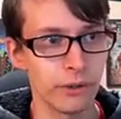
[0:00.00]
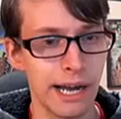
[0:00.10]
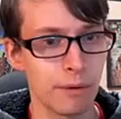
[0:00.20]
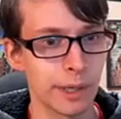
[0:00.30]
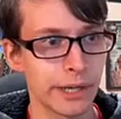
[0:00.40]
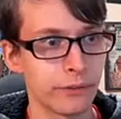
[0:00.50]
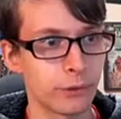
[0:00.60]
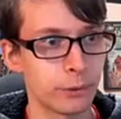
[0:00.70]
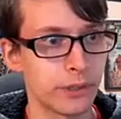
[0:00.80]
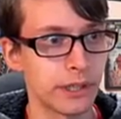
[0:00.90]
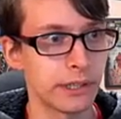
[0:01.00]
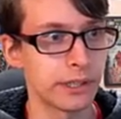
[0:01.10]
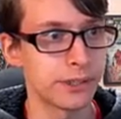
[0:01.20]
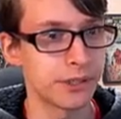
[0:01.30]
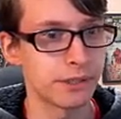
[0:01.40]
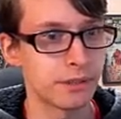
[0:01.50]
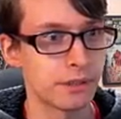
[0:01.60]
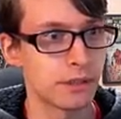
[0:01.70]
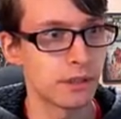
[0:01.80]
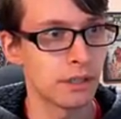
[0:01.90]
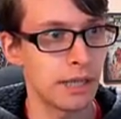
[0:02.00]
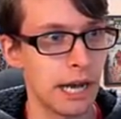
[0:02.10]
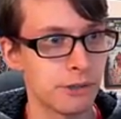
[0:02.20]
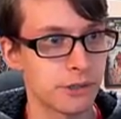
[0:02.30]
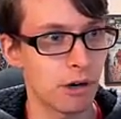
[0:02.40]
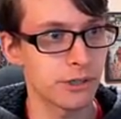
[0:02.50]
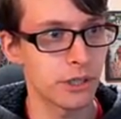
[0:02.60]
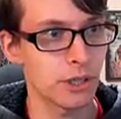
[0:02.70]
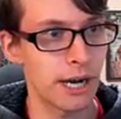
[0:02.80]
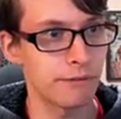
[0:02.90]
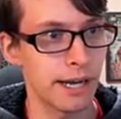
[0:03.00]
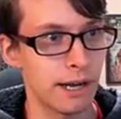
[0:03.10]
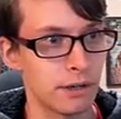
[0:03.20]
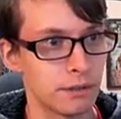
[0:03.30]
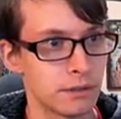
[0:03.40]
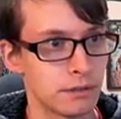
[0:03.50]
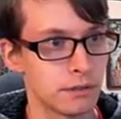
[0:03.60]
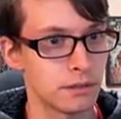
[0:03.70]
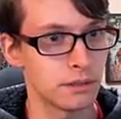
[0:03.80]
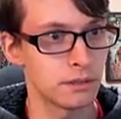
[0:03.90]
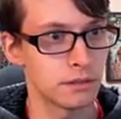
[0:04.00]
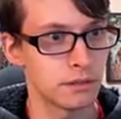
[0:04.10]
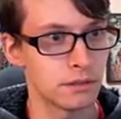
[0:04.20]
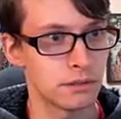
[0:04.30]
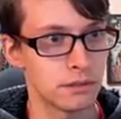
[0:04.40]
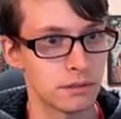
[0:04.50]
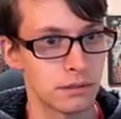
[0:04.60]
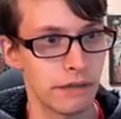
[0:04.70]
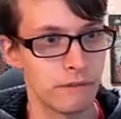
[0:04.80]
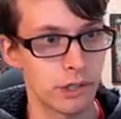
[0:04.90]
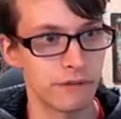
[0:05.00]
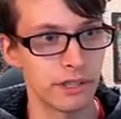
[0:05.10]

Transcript: how we're getting through the gears and how this car's gonna drive now. I haven't driven